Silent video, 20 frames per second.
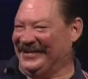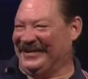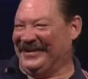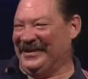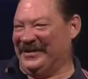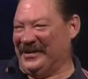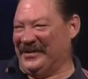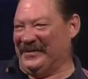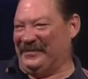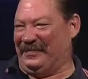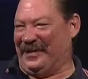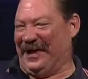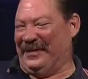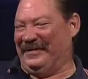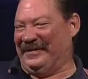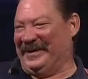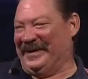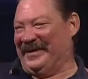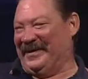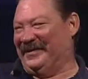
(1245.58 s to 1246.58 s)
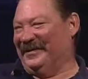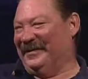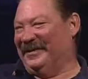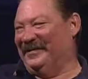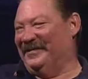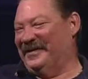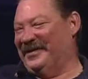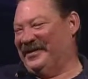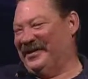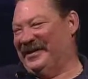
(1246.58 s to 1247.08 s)
you'll, you'll probably get the
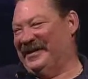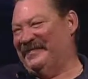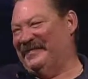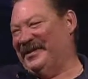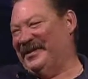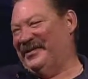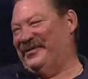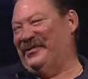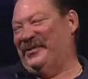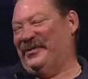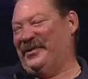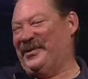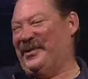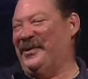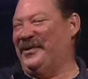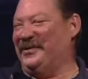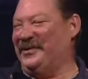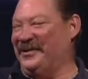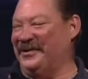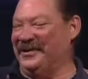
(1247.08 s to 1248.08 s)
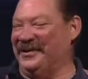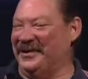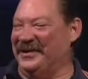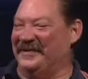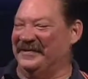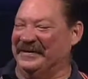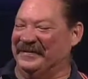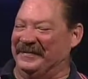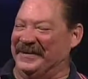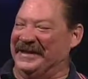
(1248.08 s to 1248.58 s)
little machine, but you won't talk to a
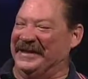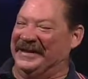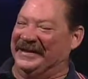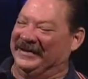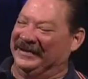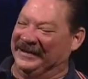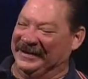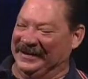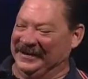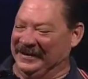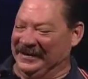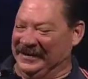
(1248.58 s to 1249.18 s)
human being.